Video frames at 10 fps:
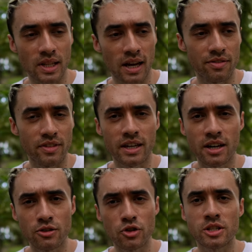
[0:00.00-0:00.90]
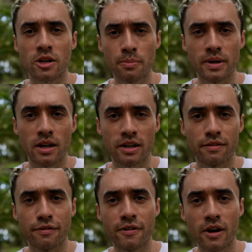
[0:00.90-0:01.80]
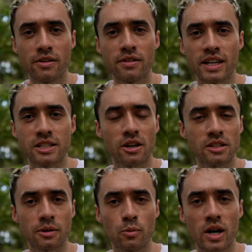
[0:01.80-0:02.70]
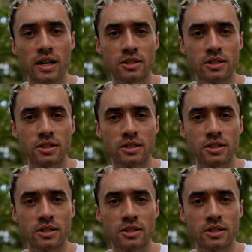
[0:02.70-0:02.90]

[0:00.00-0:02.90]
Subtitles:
And they kind of dress it up in like a fun, exciting way.